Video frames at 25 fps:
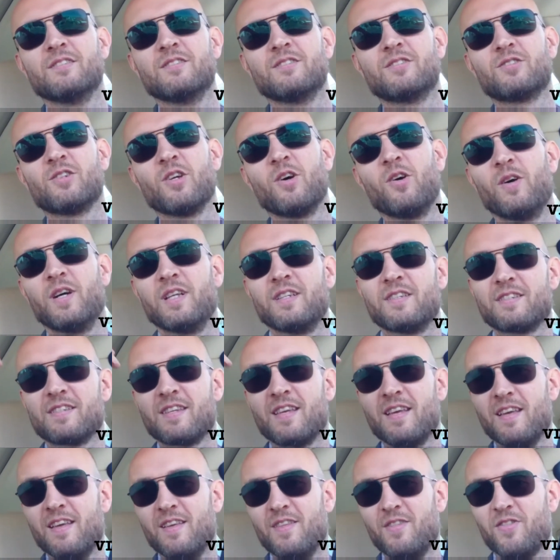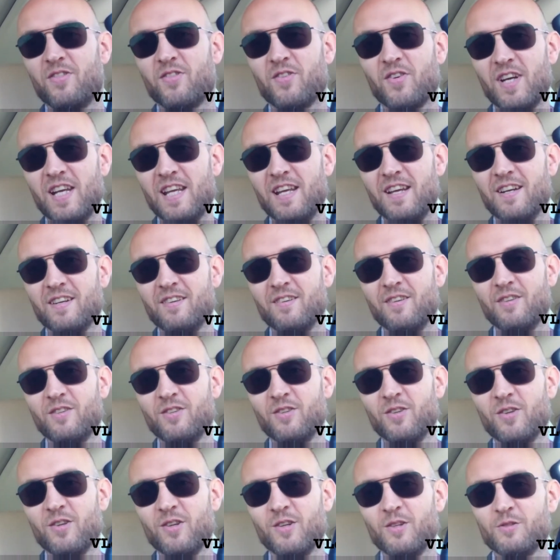so it's
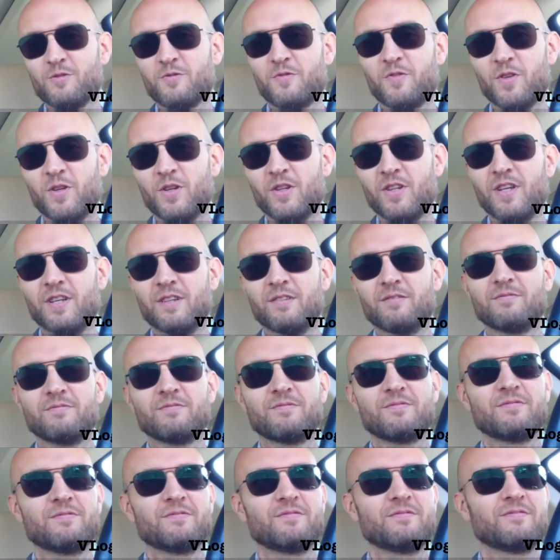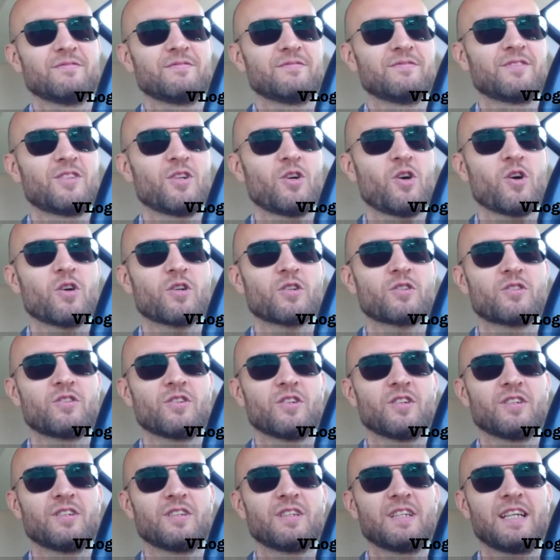€300 for the
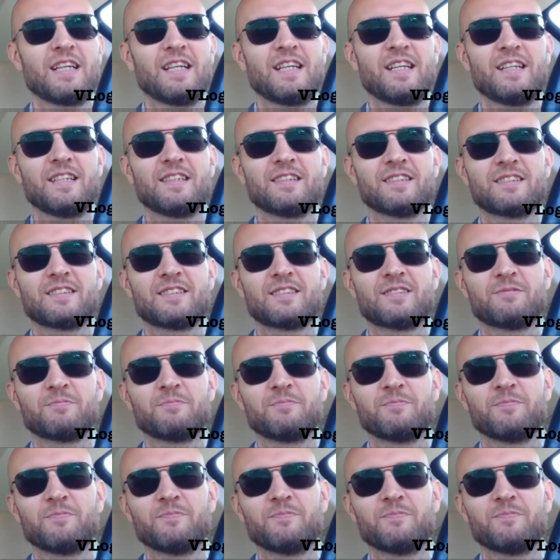doctor, and it's